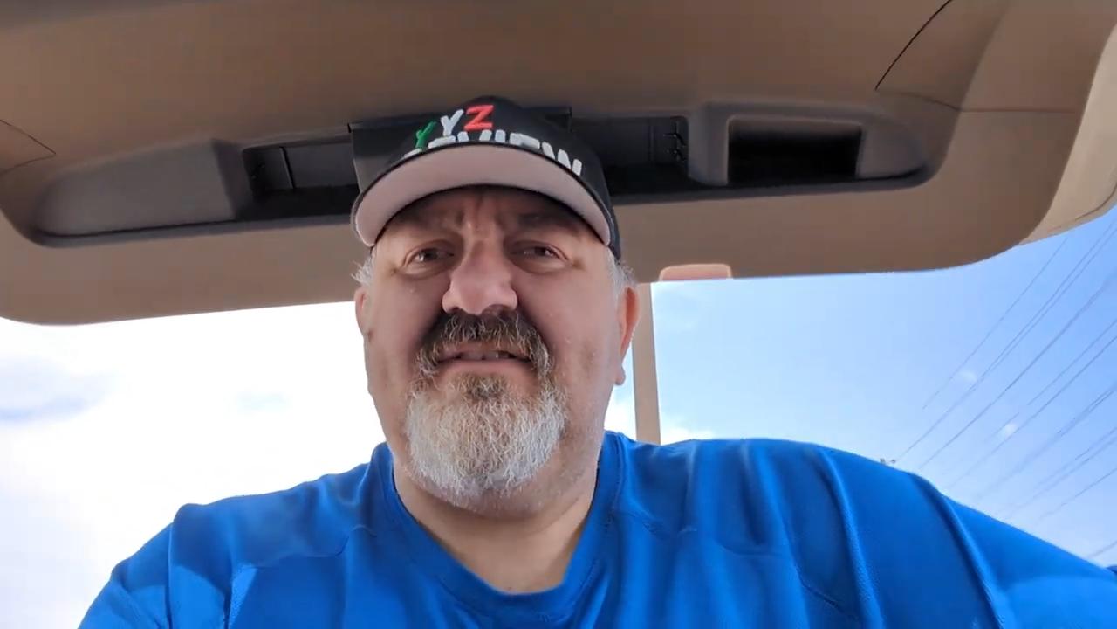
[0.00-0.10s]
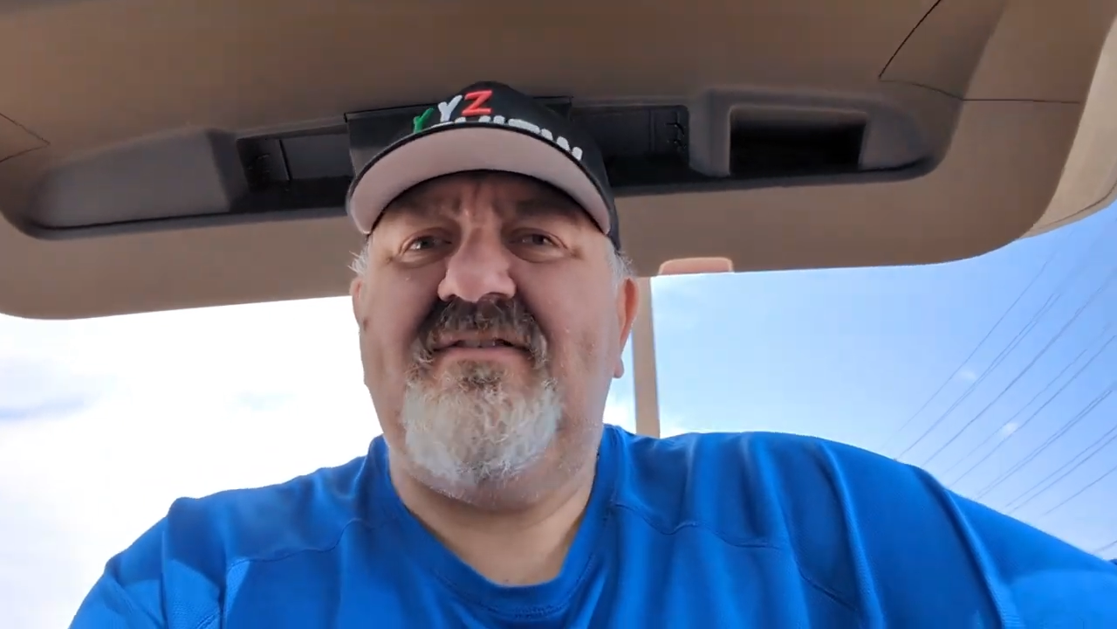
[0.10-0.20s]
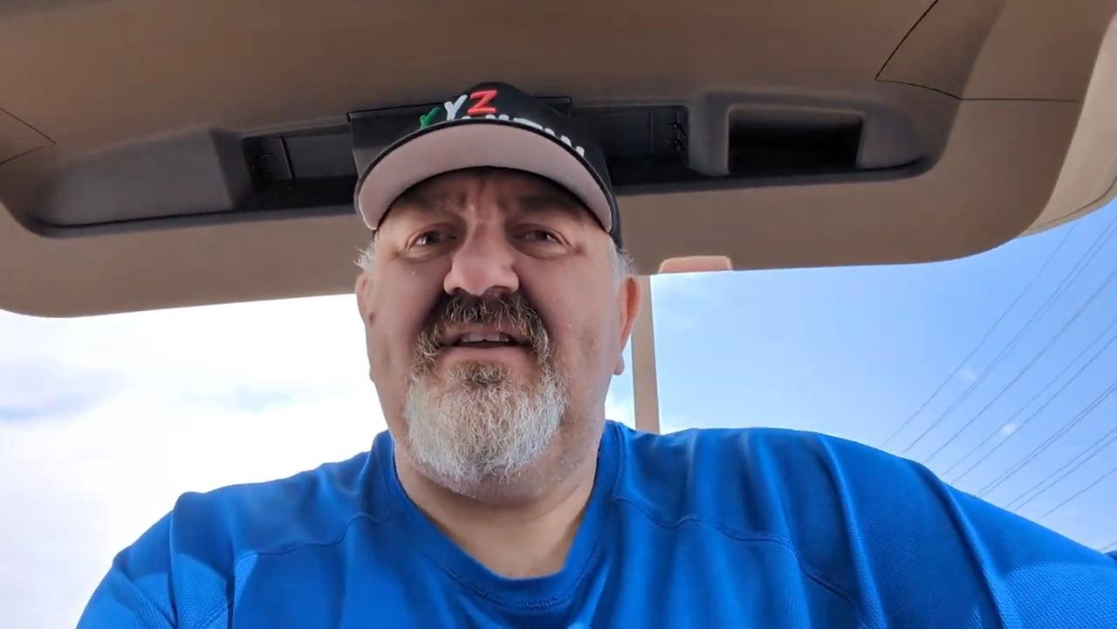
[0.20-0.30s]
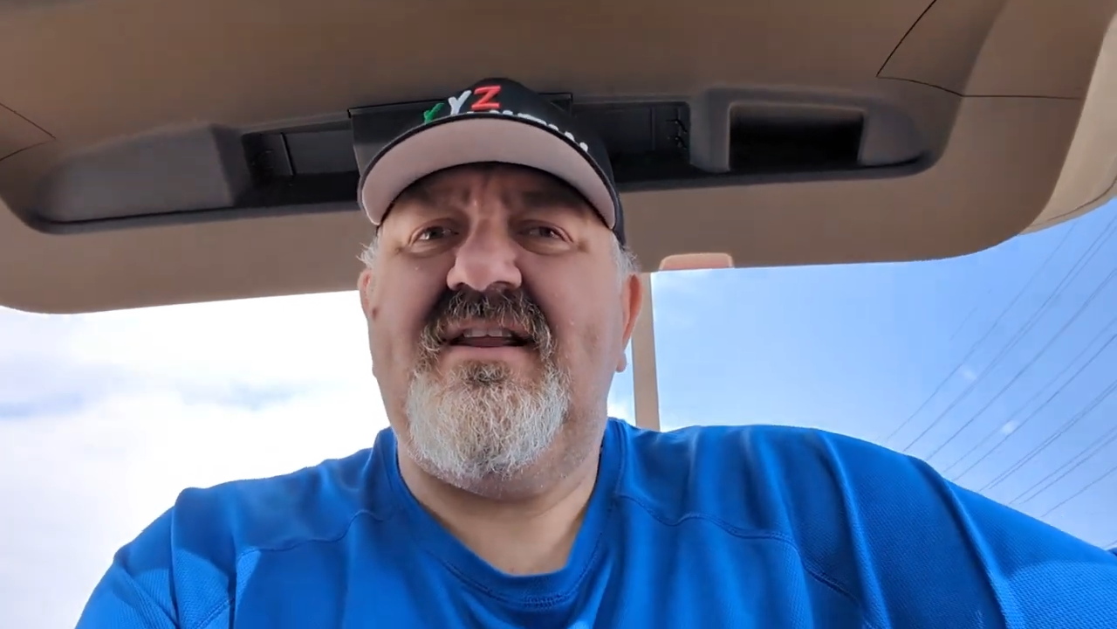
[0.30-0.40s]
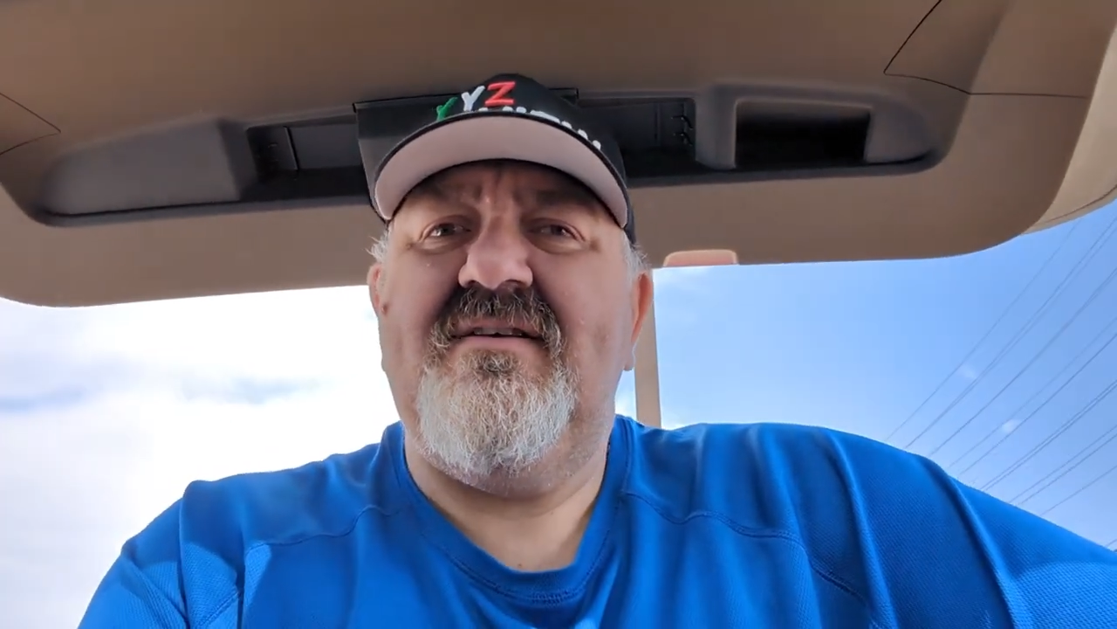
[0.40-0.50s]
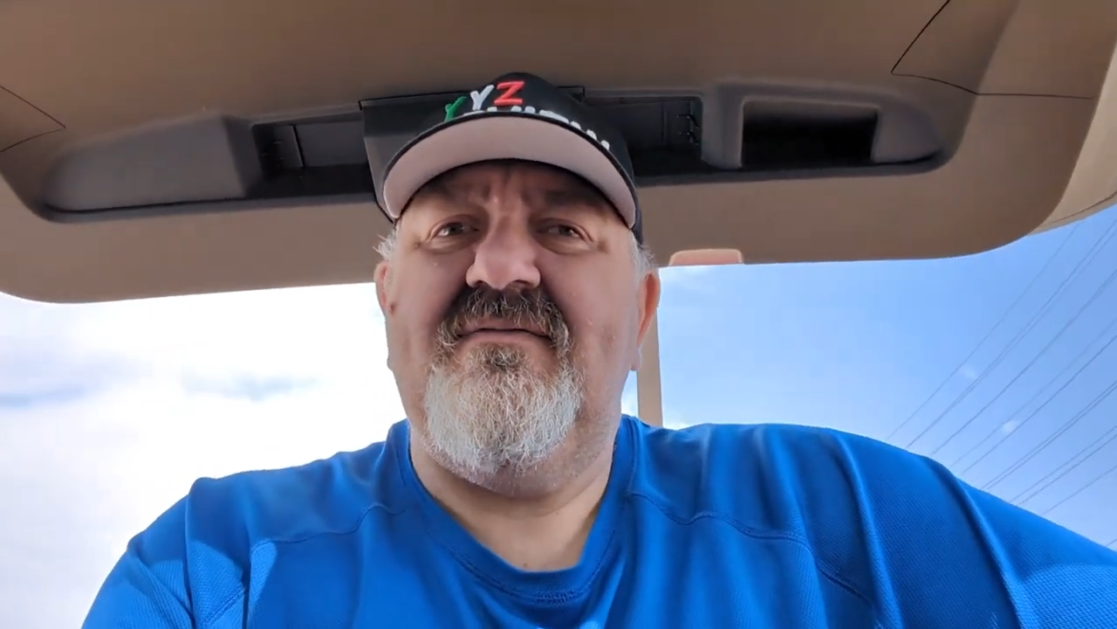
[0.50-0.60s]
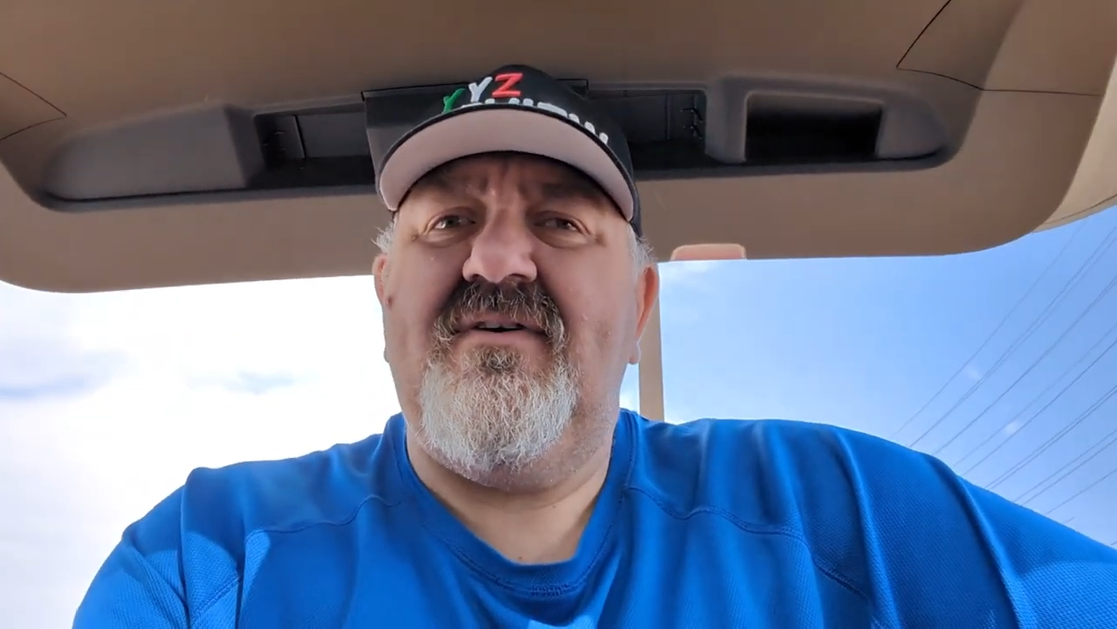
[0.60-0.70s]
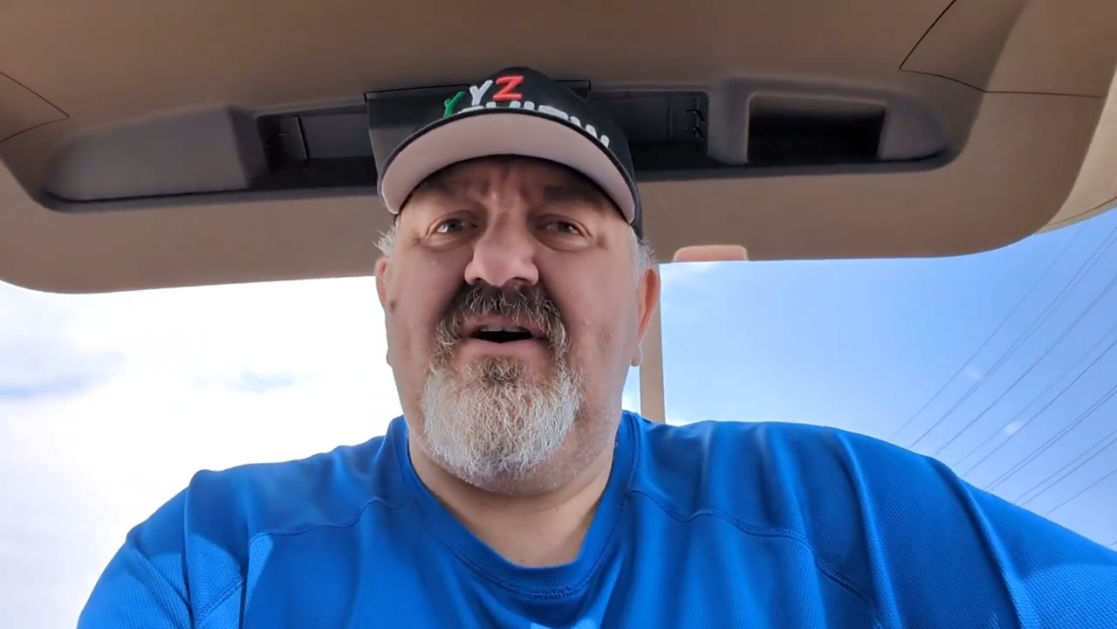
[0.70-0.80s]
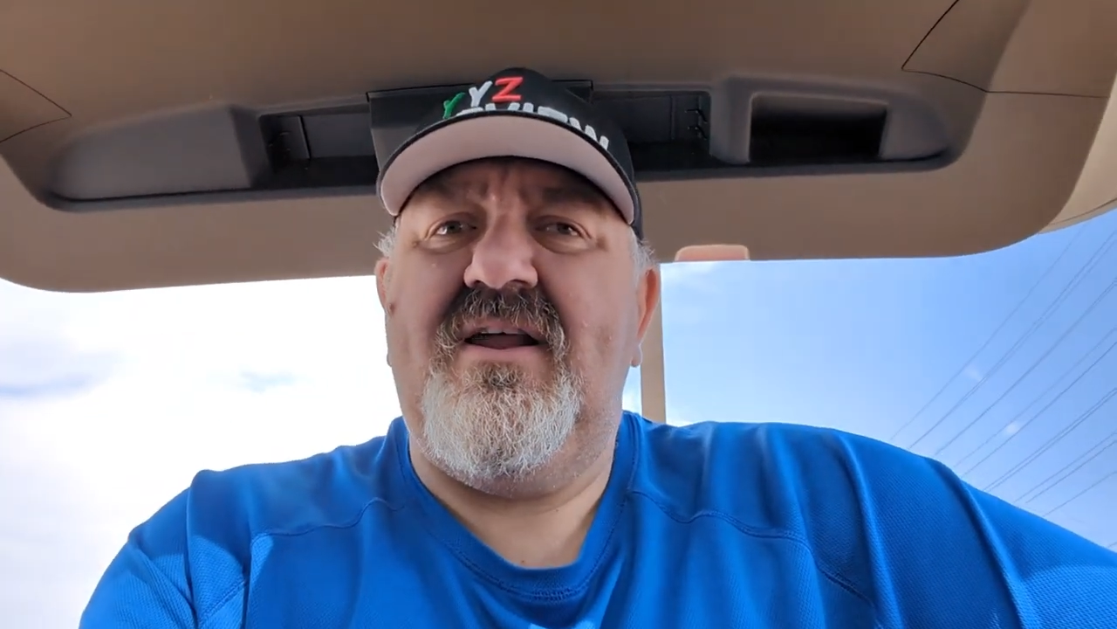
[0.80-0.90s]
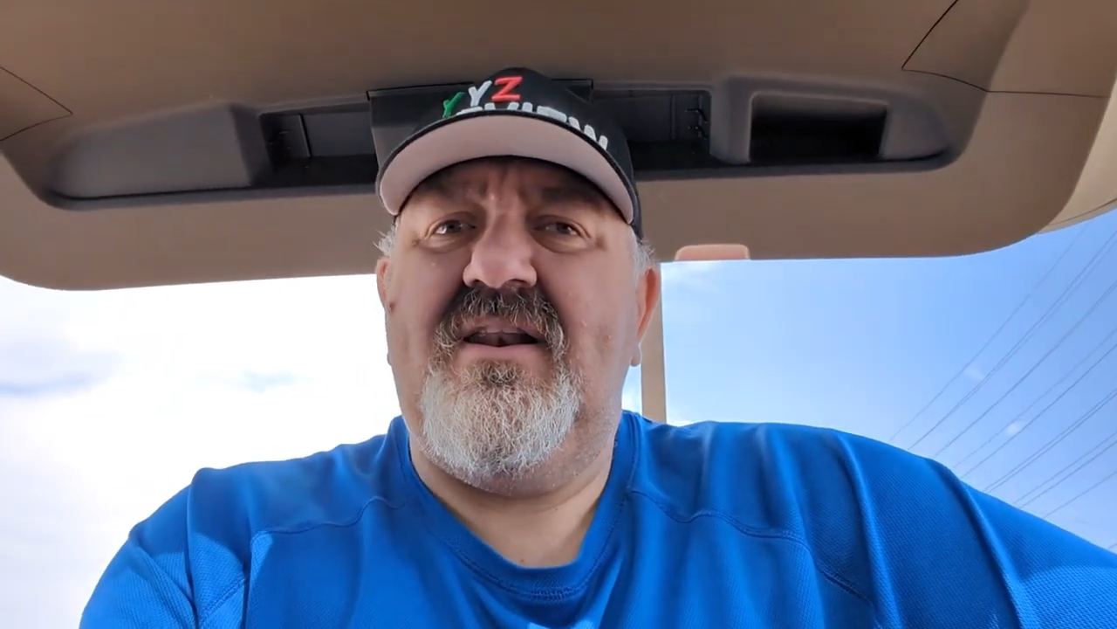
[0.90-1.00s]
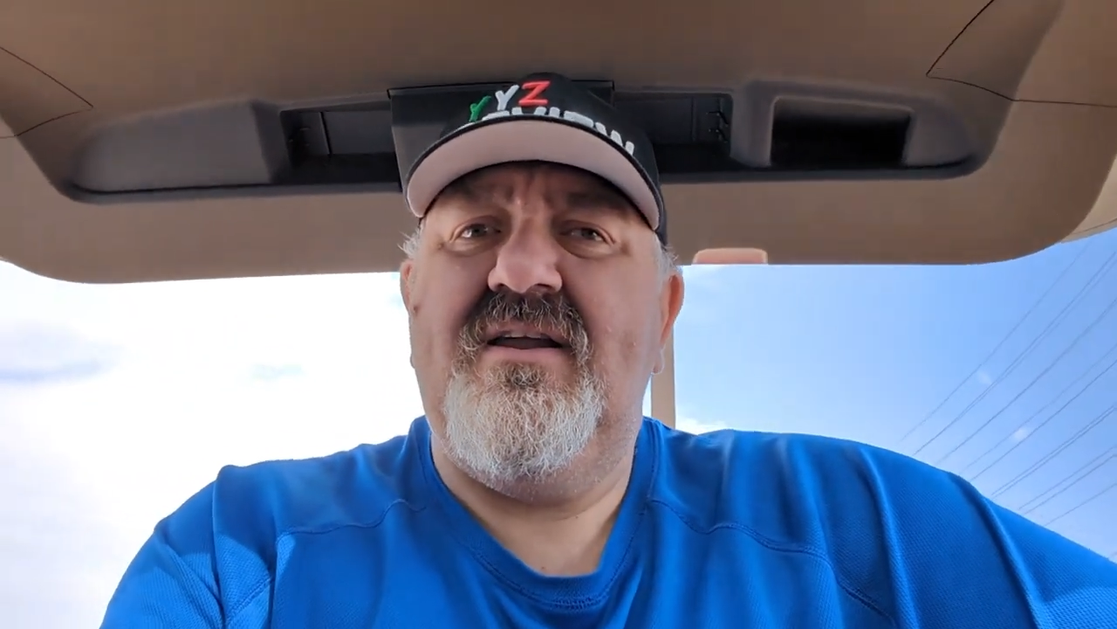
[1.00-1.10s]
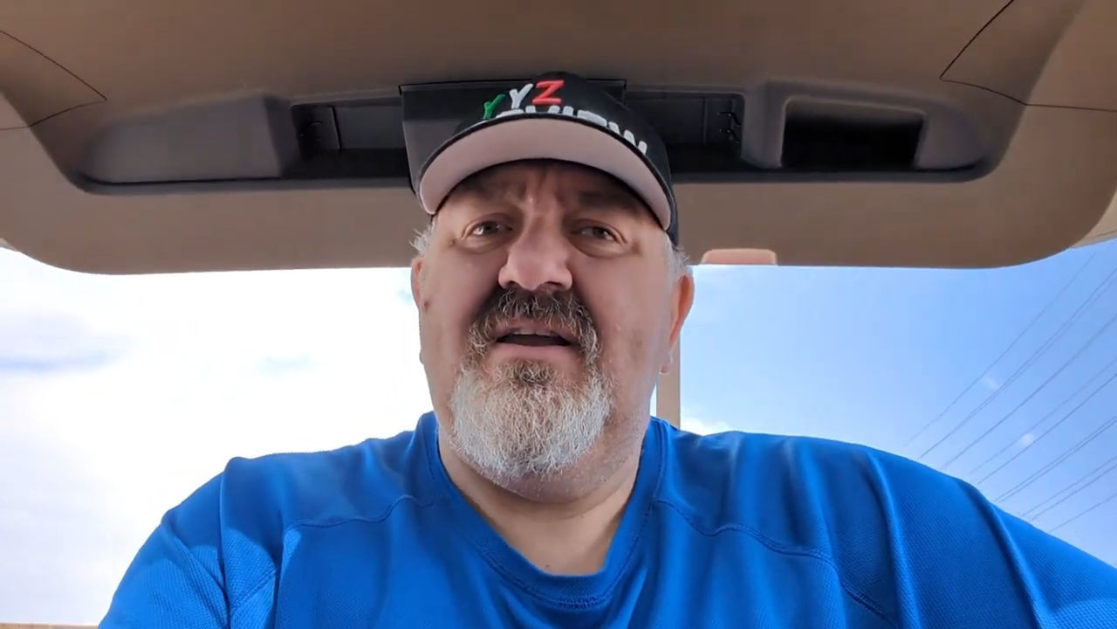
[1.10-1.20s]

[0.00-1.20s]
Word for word: the city of Vaughan.